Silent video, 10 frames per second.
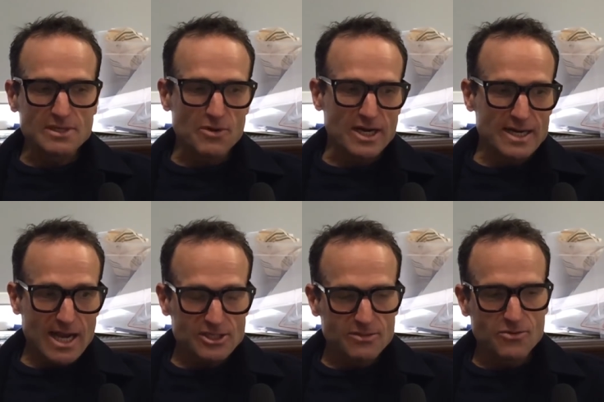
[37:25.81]
it won a
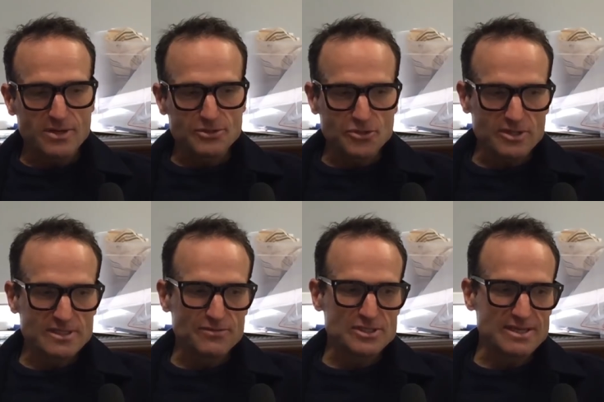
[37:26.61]
national award, it was shortlisted
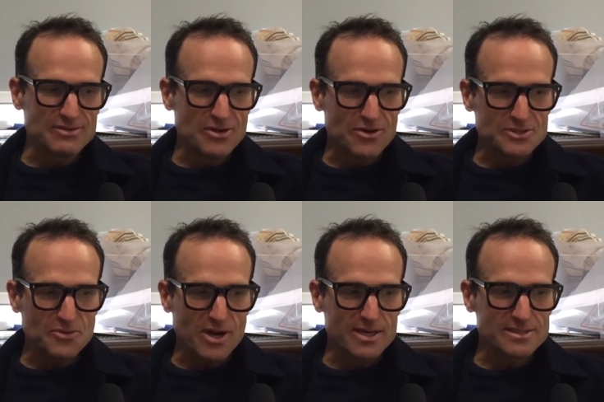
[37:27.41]
for the Stephen Lawrence
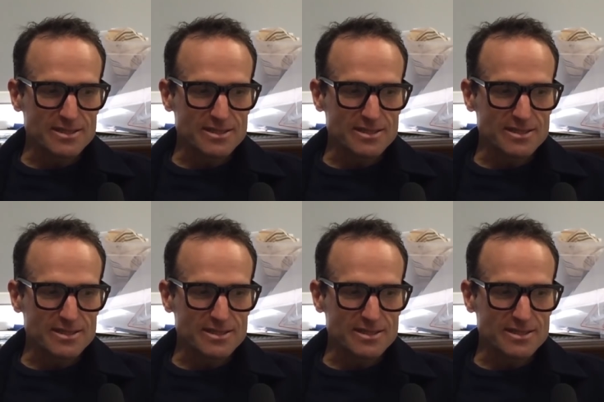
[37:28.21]
Prize.